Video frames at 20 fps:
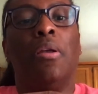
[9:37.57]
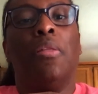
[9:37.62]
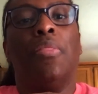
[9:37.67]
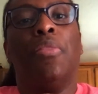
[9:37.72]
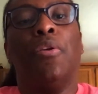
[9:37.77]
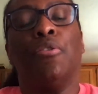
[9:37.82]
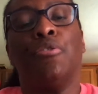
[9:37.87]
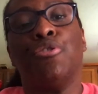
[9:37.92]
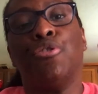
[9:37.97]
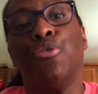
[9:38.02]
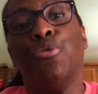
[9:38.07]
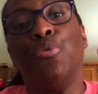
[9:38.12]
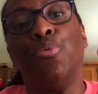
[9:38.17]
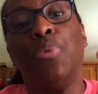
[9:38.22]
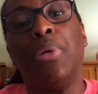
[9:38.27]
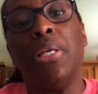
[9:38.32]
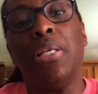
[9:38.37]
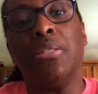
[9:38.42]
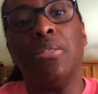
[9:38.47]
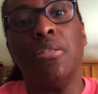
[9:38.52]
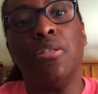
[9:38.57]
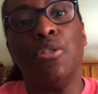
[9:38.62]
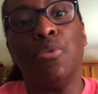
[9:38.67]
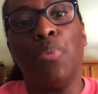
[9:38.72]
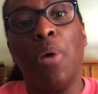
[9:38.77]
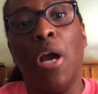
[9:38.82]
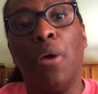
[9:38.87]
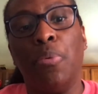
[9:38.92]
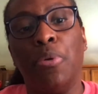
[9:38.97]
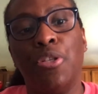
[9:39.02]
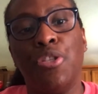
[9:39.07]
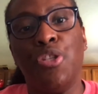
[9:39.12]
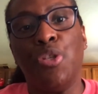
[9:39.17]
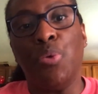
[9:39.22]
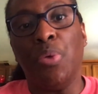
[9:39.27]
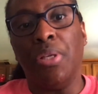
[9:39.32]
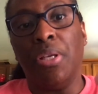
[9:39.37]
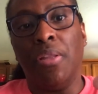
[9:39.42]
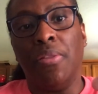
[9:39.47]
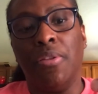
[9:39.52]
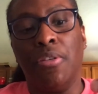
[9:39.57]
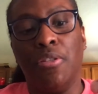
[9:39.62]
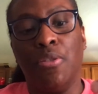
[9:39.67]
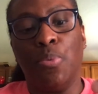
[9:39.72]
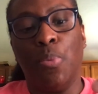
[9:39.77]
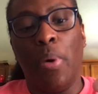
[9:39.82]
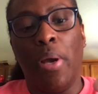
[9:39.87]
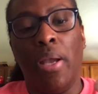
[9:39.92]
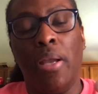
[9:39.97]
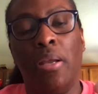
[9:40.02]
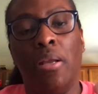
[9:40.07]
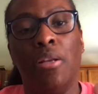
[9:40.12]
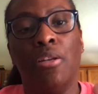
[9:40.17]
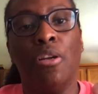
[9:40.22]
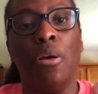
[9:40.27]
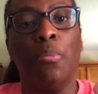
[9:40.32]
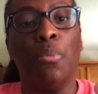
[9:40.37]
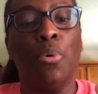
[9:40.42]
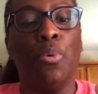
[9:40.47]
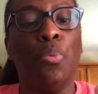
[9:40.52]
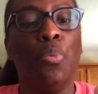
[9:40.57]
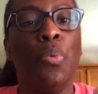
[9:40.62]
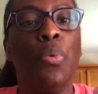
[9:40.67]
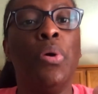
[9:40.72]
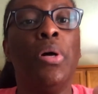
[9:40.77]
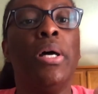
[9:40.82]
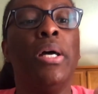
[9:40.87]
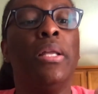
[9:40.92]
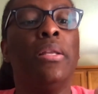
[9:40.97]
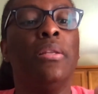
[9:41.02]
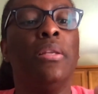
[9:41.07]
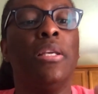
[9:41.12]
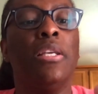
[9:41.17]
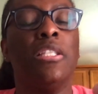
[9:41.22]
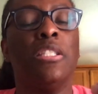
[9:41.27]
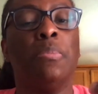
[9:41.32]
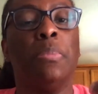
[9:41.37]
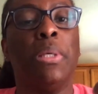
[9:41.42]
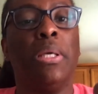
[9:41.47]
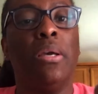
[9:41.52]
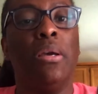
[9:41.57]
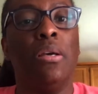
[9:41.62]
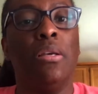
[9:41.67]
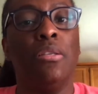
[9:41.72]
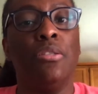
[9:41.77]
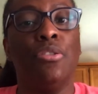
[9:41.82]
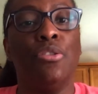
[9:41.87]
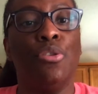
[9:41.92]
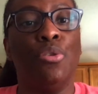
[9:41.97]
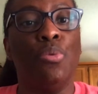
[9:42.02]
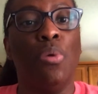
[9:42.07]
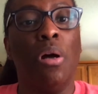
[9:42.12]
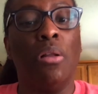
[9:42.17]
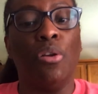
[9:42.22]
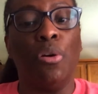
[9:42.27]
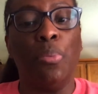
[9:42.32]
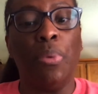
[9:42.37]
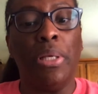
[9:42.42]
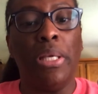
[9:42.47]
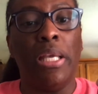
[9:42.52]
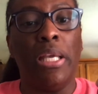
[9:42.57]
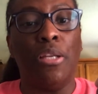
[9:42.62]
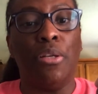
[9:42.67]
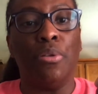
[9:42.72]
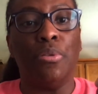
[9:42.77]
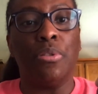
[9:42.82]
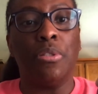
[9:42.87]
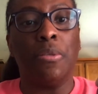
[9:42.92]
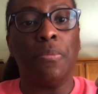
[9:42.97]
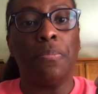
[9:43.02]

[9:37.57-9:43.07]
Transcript: There are 2 reasons why we're doing it this way. Number 1 is because you all are beginners.